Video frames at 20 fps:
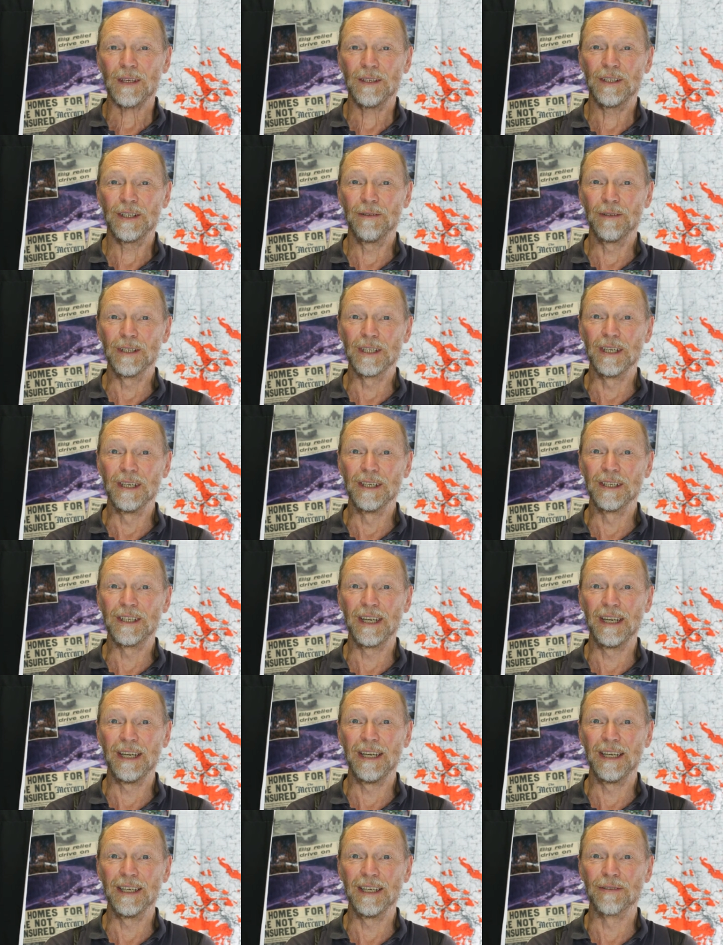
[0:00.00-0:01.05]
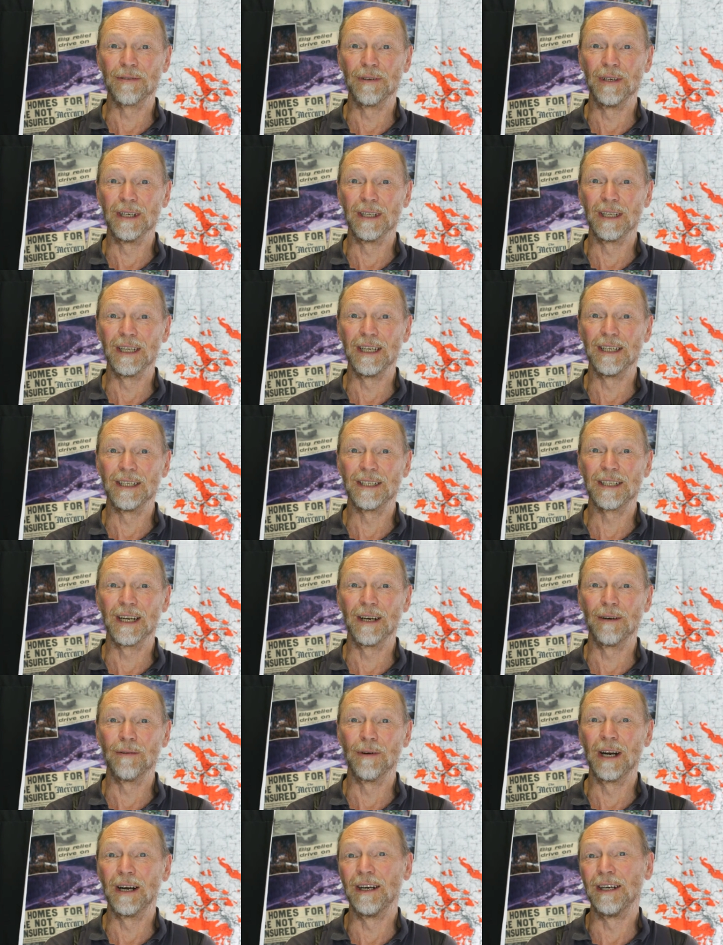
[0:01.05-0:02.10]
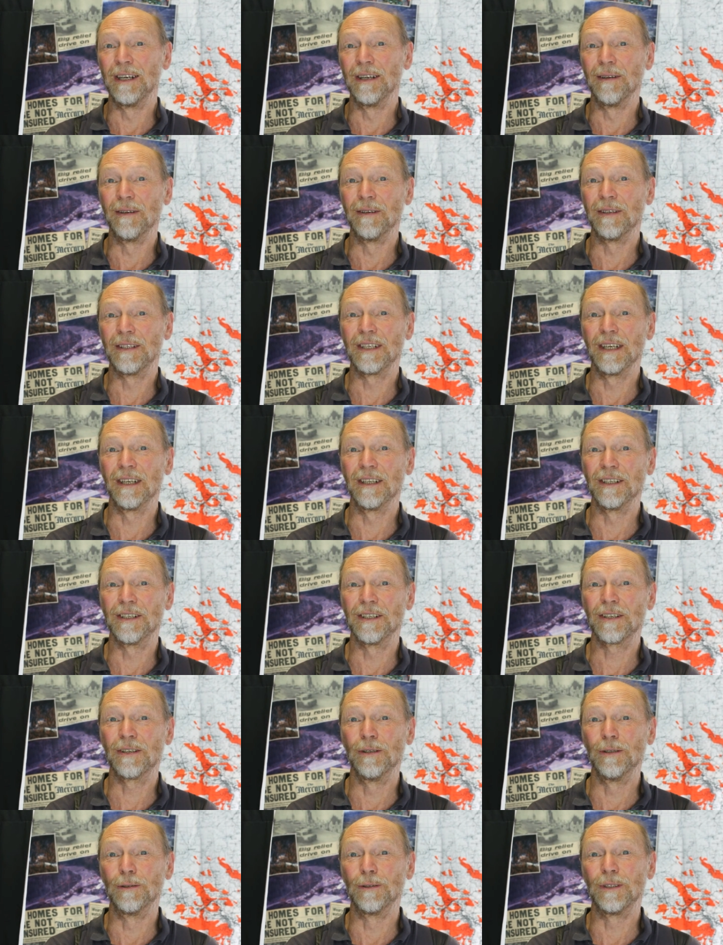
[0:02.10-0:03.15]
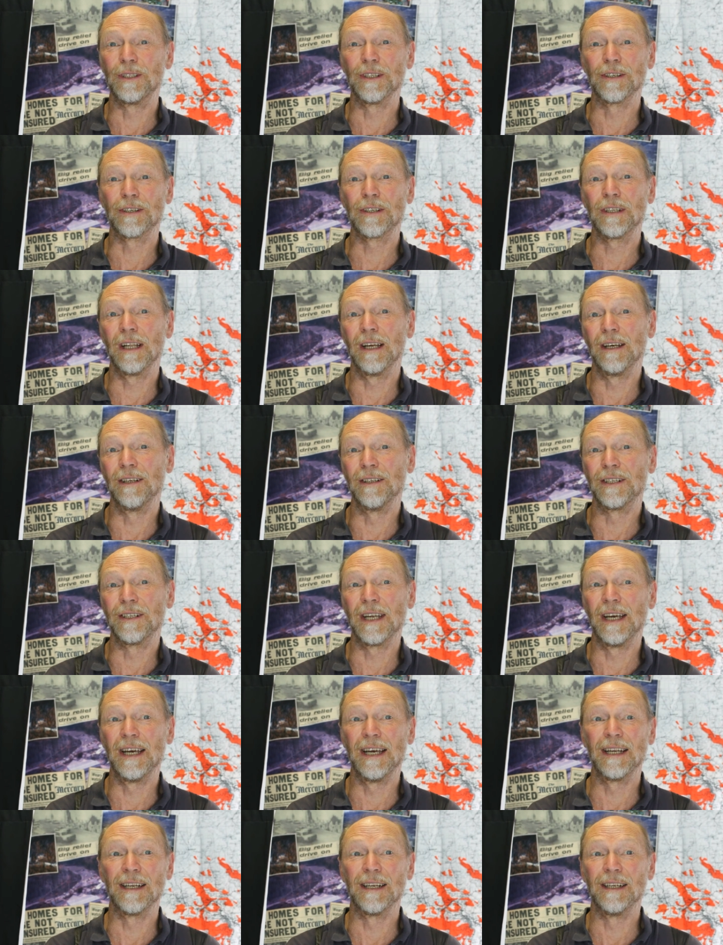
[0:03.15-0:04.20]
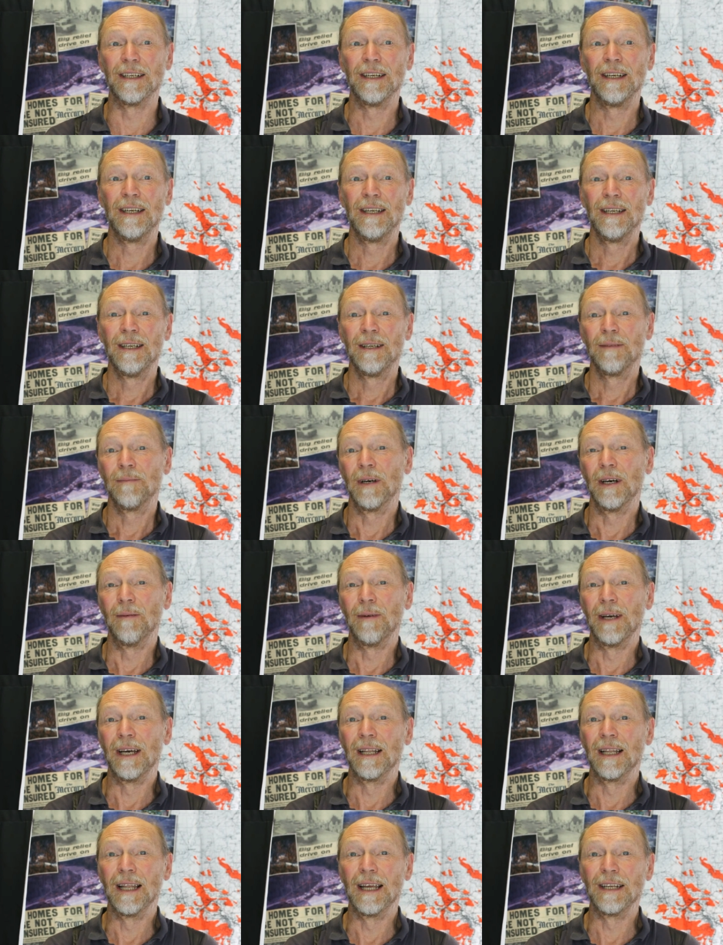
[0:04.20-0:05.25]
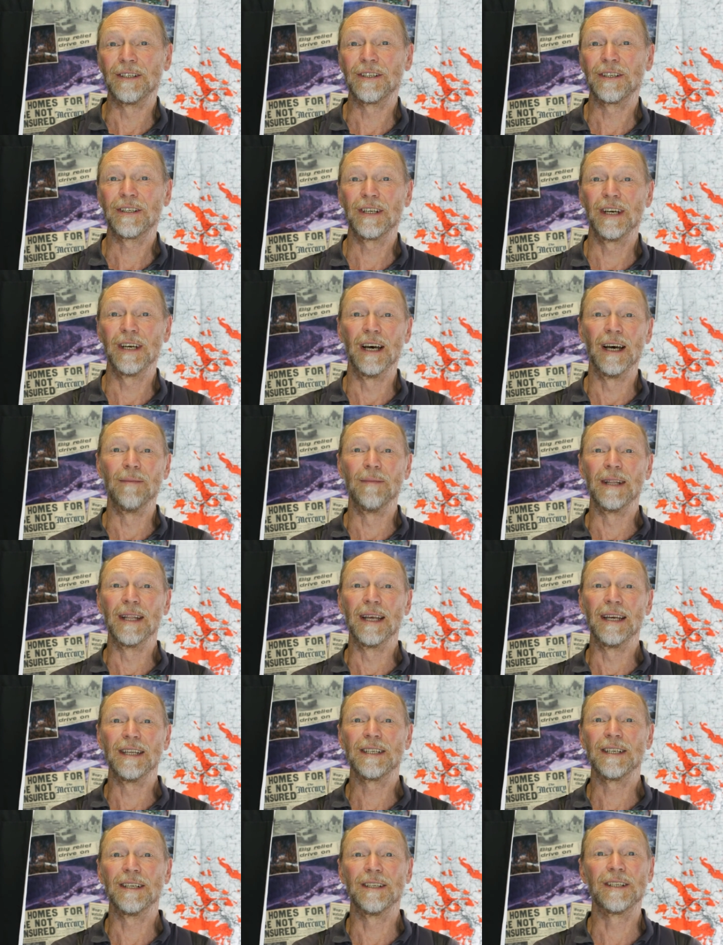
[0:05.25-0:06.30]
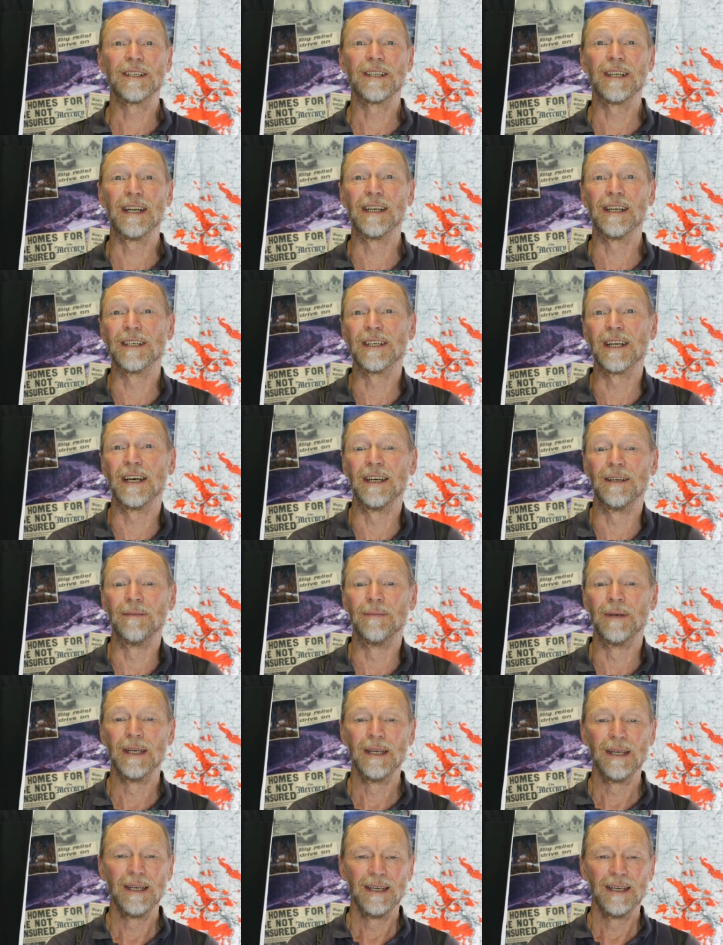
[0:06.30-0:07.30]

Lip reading: she was in tears really and so worried, and so the school just closed down by about lunchtime and they just sent us home.